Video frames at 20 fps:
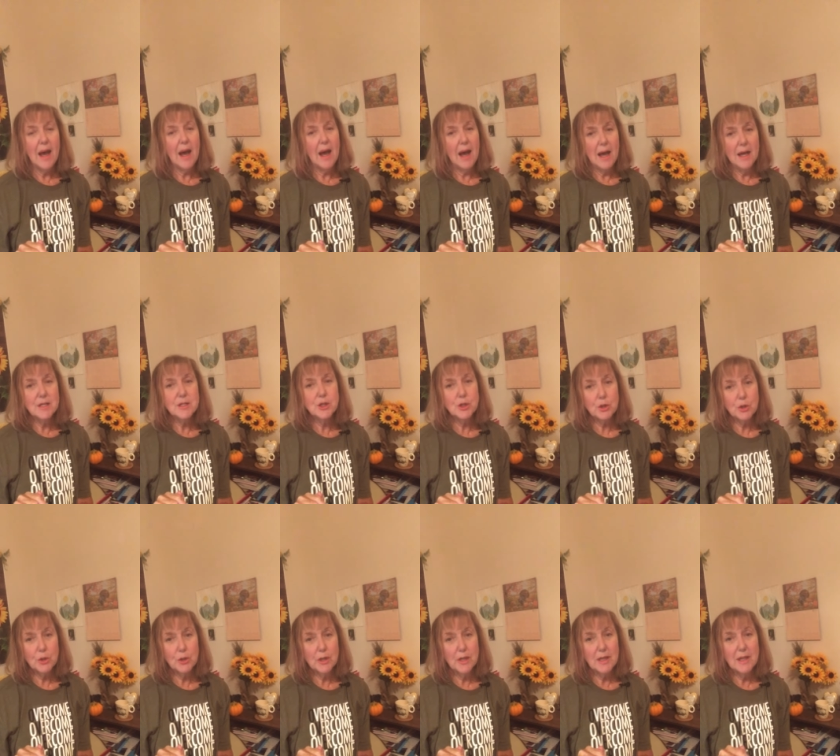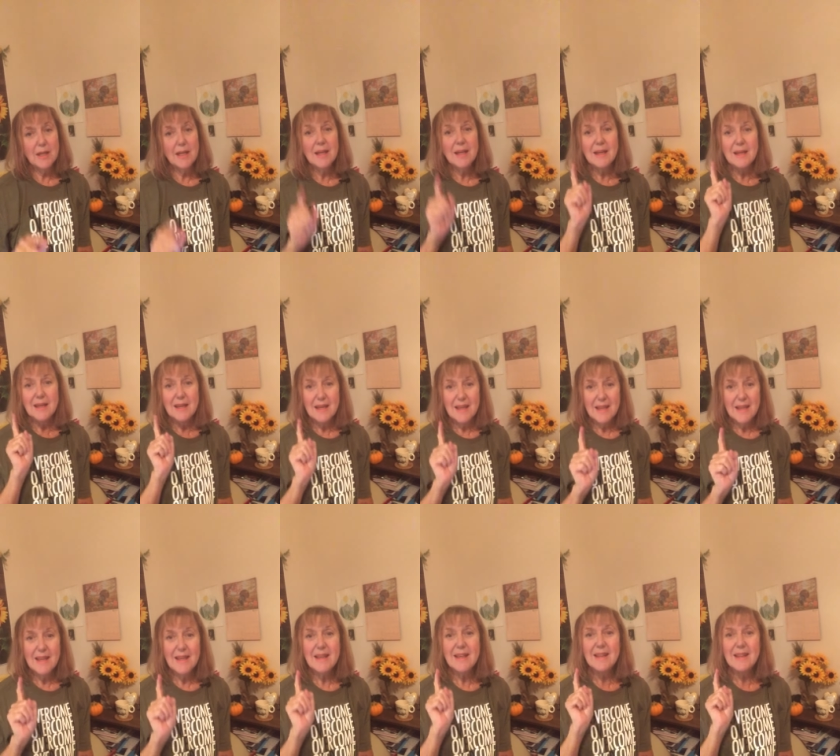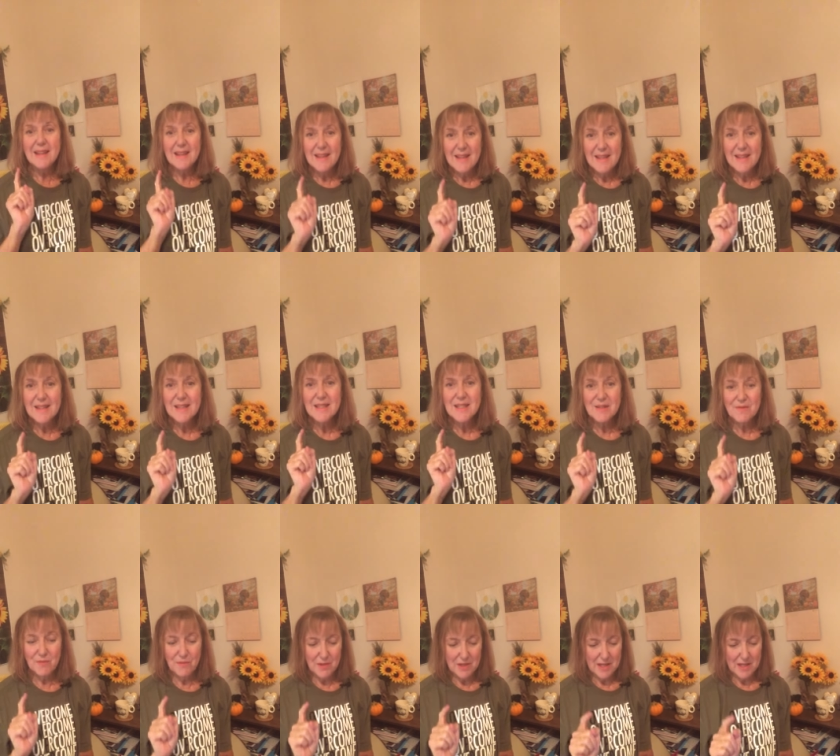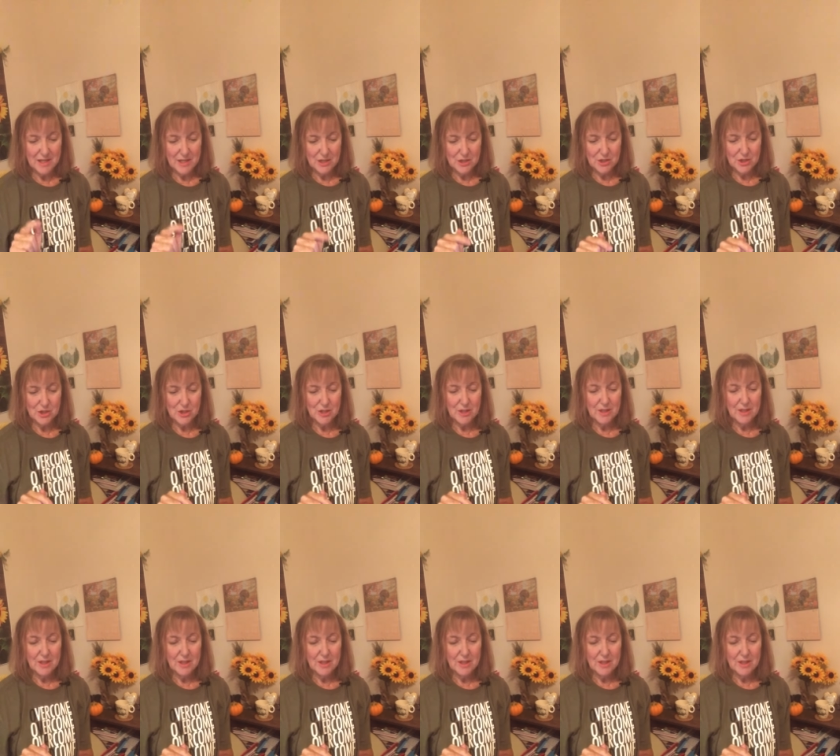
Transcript: I decree it is finished.